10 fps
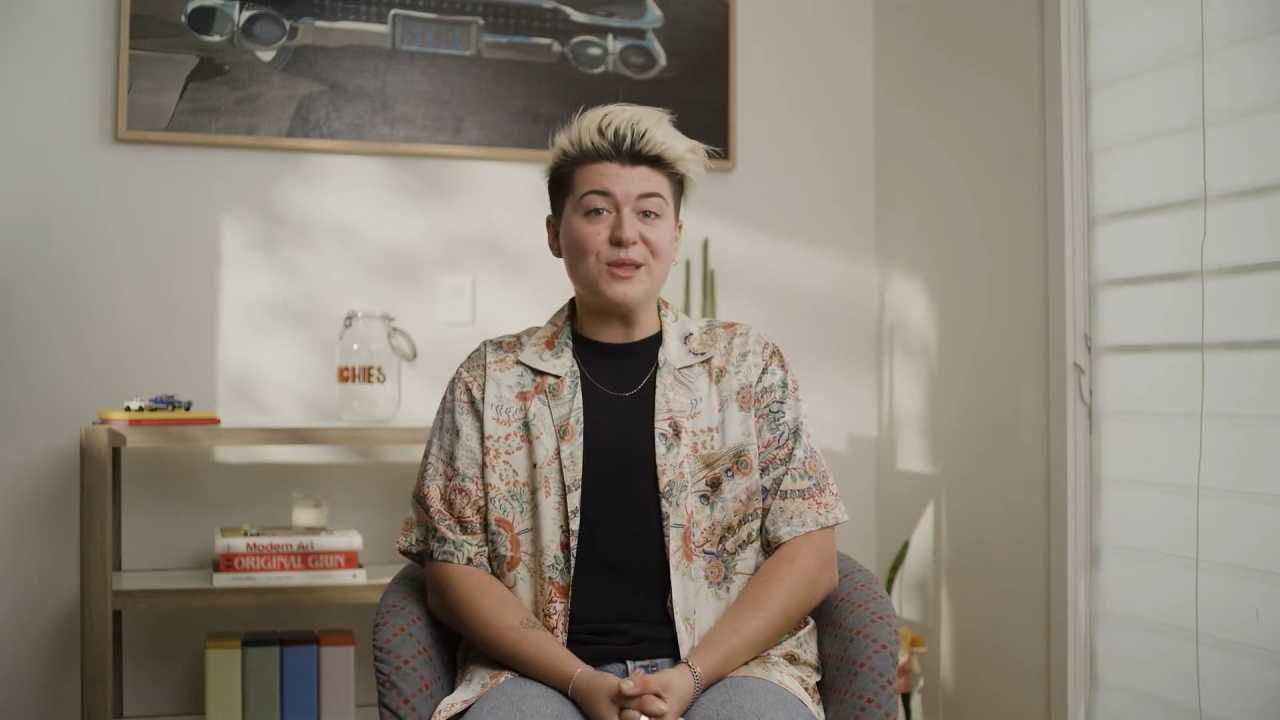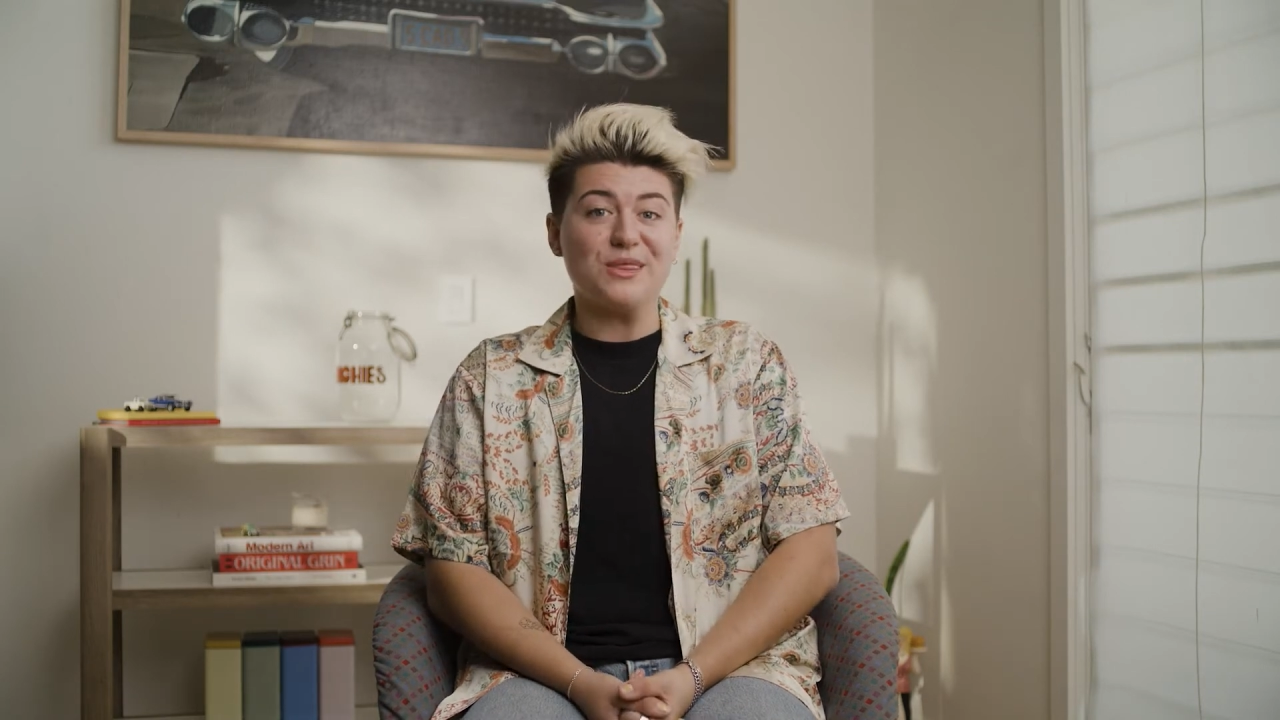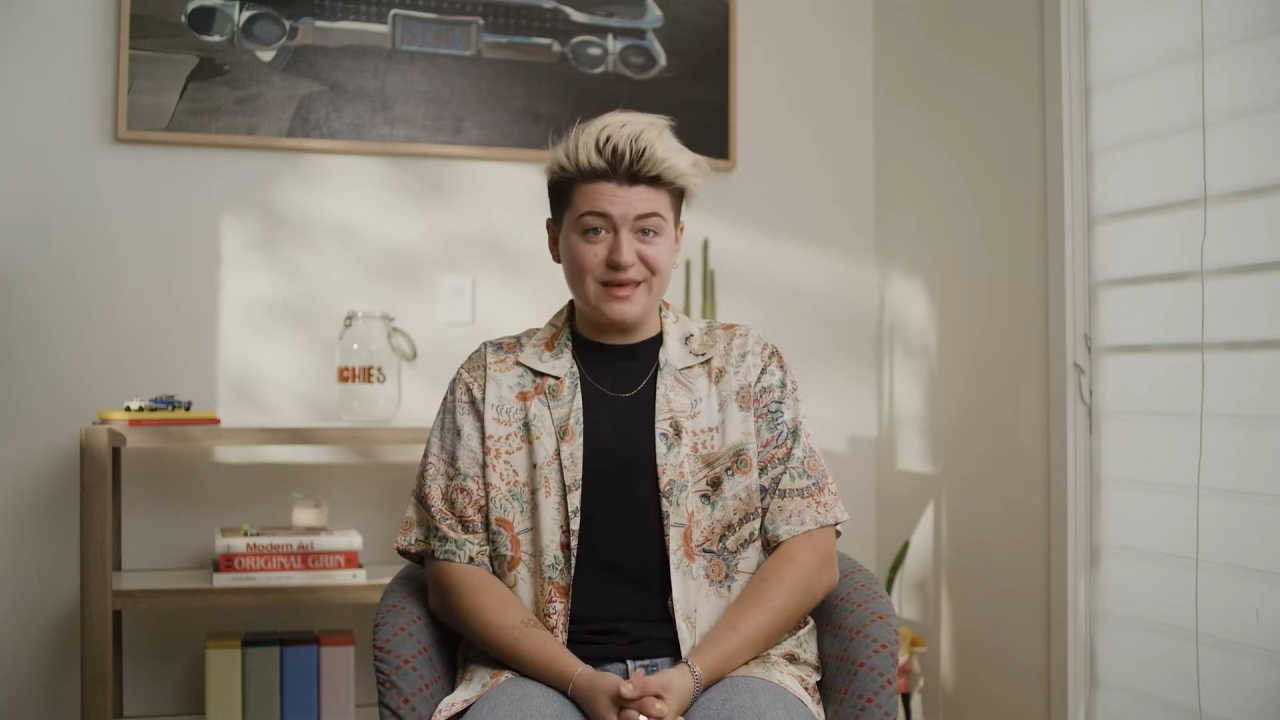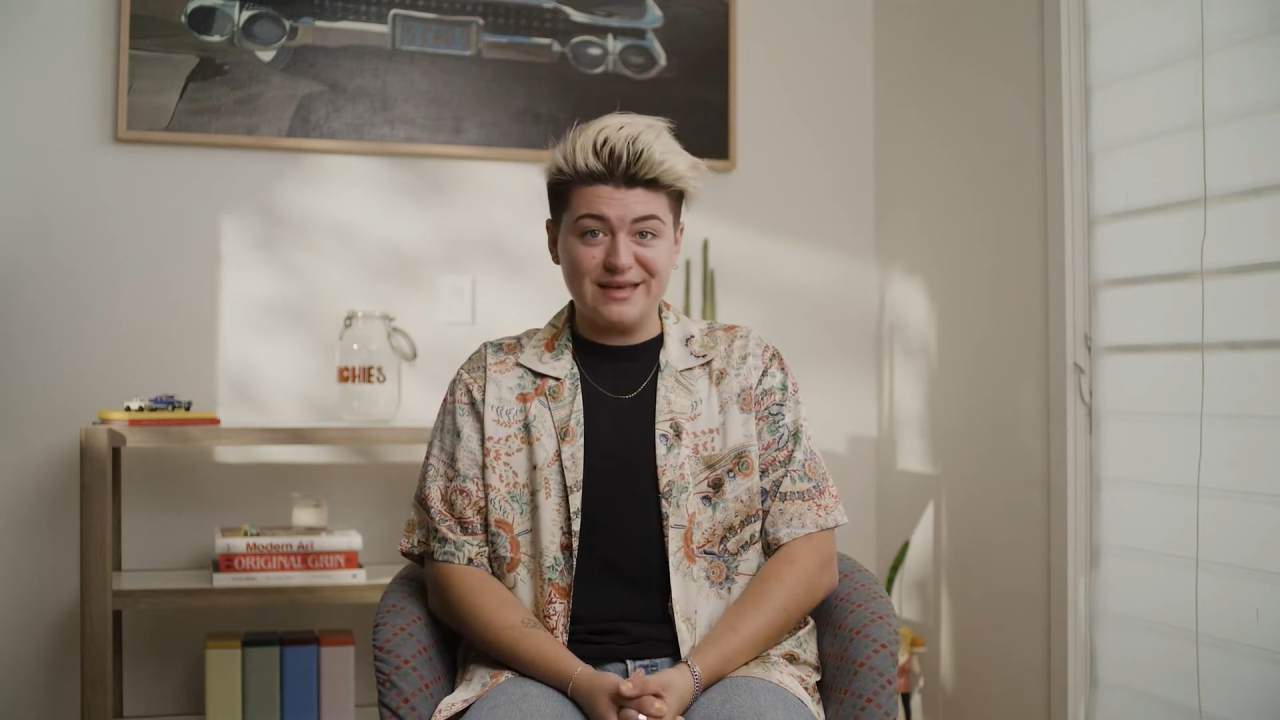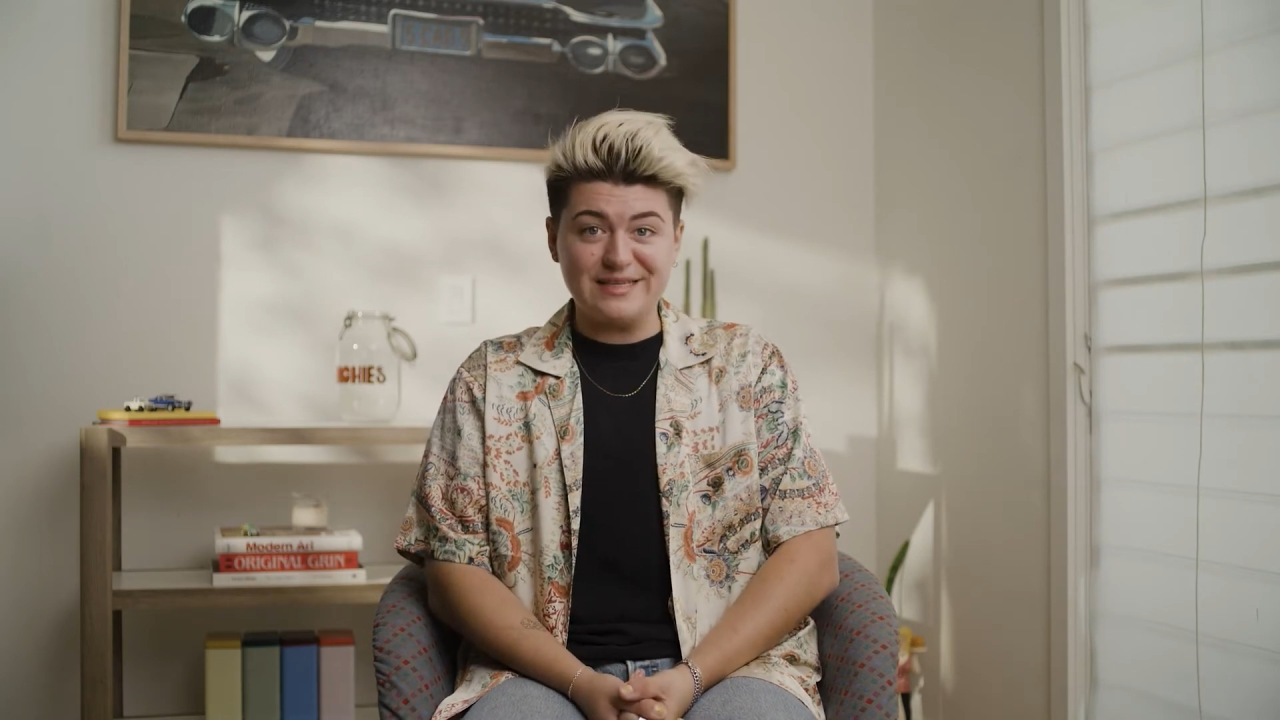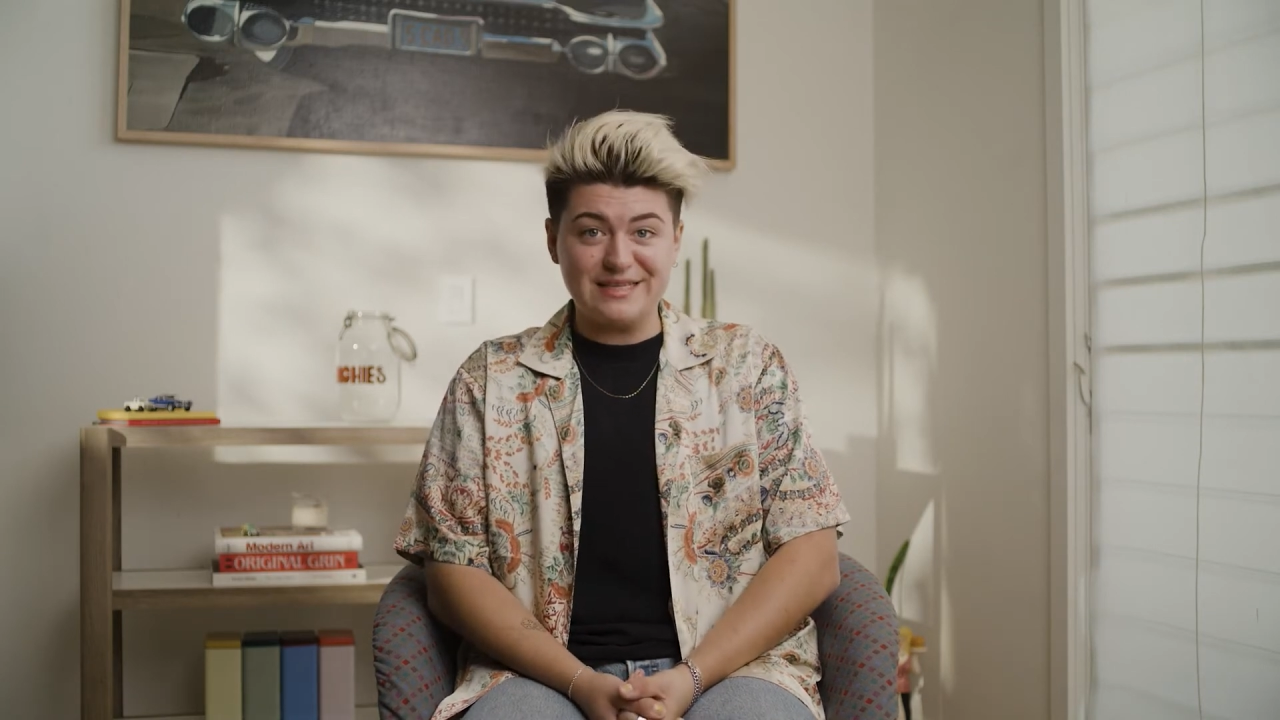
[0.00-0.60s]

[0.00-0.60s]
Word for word: things